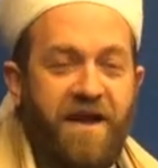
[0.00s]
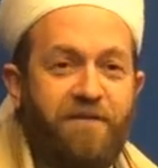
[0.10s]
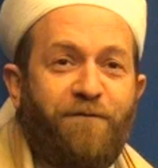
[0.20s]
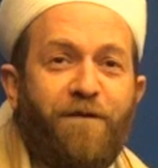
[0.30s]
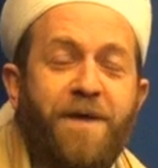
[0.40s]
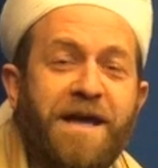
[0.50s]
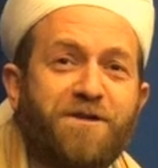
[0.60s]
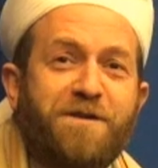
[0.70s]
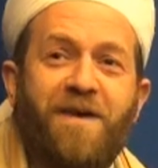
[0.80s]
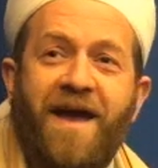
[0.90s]

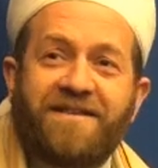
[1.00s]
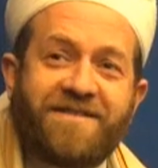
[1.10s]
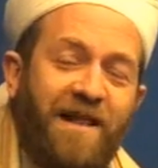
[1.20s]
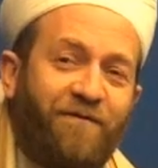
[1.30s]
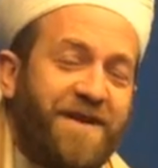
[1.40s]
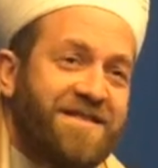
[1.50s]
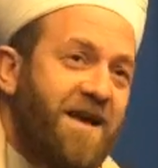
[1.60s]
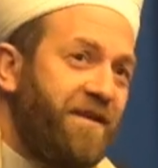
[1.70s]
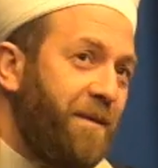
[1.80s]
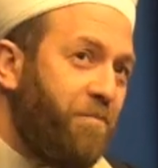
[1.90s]
Information by itself is
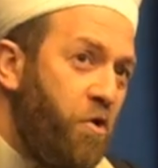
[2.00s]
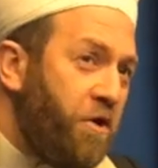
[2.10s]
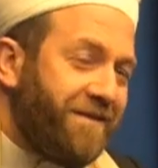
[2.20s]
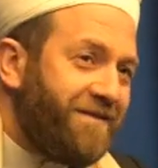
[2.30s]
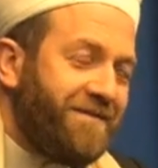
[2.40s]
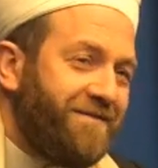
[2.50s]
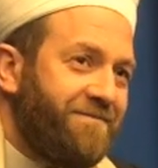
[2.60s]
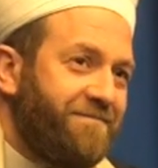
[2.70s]
not the point.